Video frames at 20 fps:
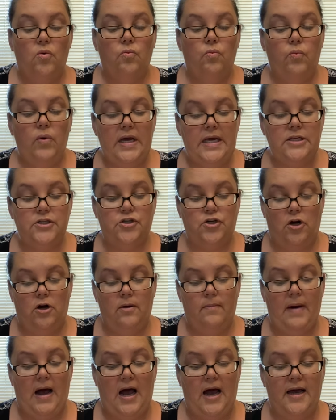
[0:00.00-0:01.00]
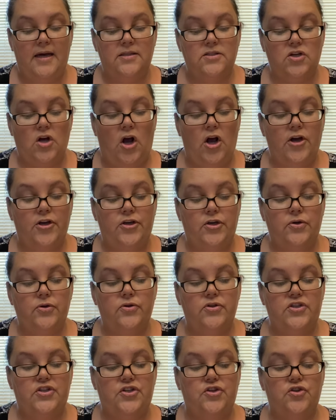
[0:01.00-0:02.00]
wind turbines are
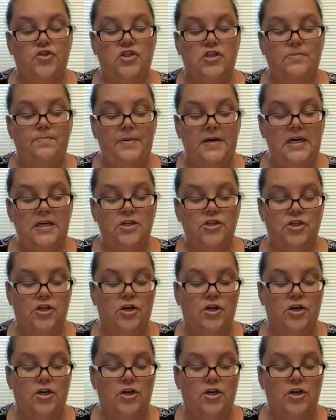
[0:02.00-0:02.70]
used to spin